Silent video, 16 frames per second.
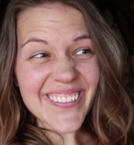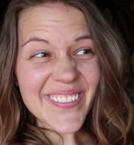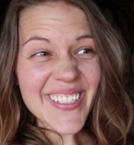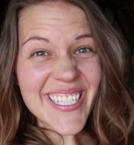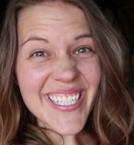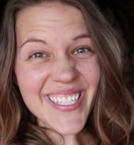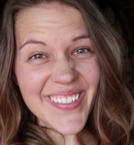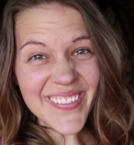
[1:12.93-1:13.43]

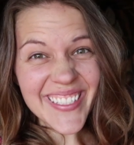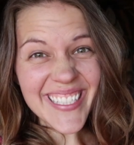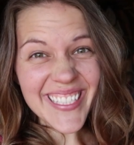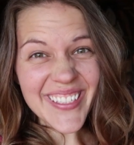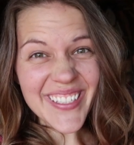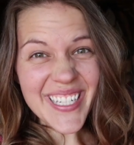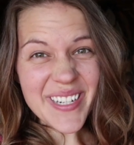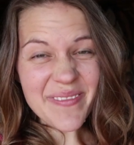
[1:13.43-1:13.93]
which is
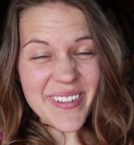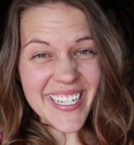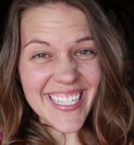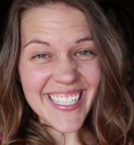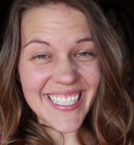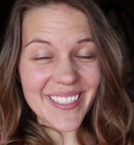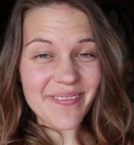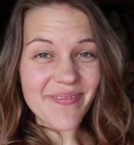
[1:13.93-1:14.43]
really
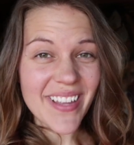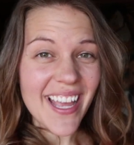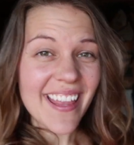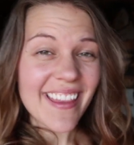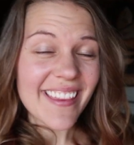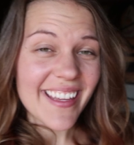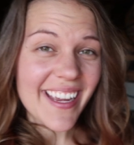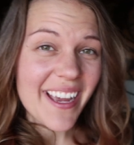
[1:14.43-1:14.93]
creepy.
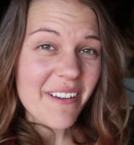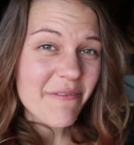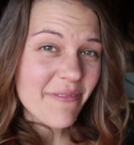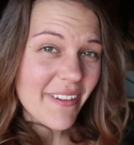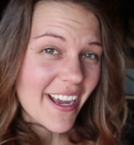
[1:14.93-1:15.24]
They have